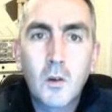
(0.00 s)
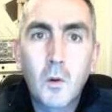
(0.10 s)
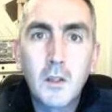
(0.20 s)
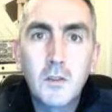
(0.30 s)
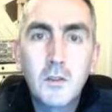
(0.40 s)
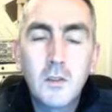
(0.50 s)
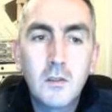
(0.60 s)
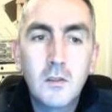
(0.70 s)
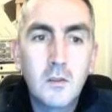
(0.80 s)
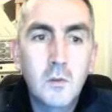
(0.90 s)

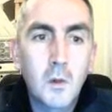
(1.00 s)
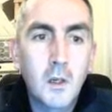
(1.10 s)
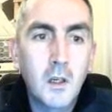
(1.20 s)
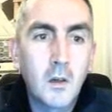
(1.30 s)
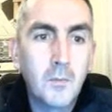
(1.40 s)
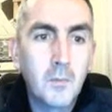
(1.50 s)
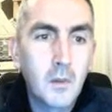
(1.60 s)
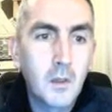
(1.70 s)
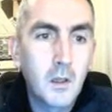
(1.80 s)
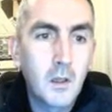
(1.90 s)
questions as well,
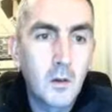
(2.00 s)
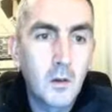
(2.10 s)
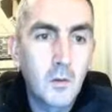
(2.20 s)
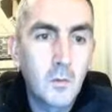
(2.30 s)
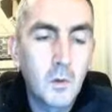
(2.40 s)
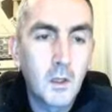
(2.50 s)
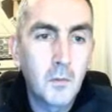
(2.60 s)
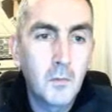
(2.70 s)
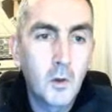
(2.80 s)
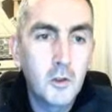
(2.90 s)
where
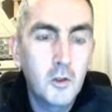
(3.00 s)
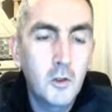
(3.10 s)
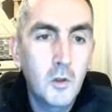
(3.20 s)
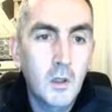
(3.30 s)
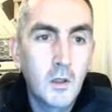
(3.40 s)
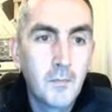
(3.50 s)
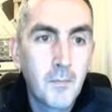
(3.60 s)
I'm not sure.